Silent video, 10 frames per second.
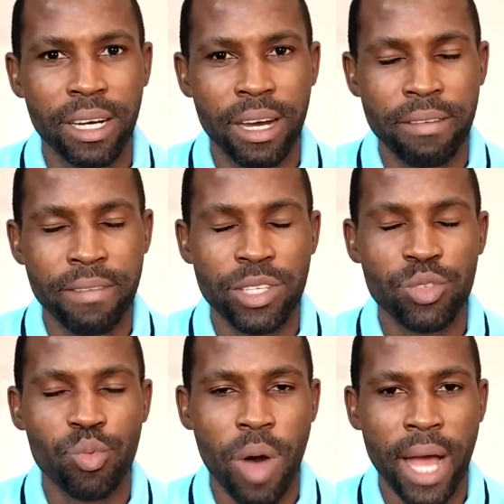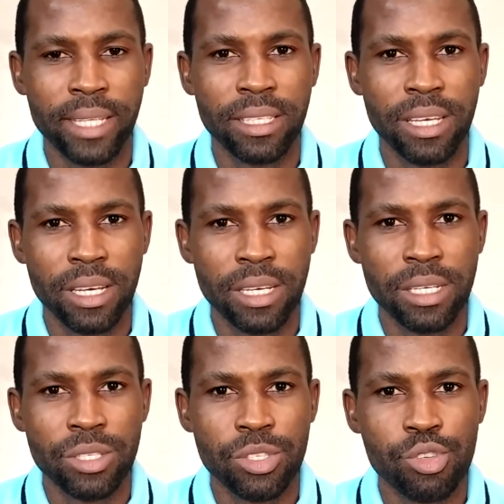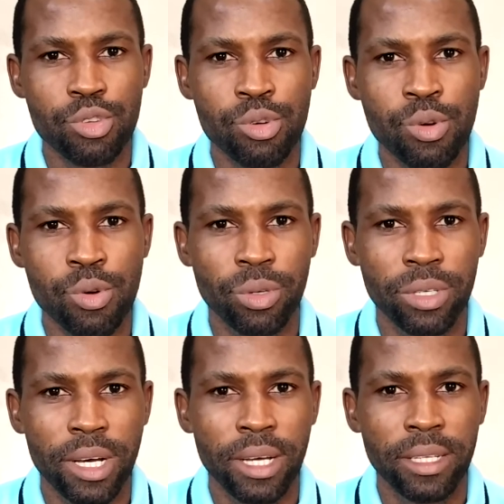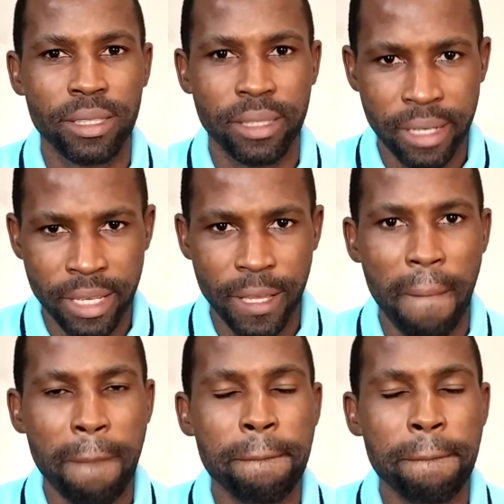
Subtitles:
verse 1 to 3.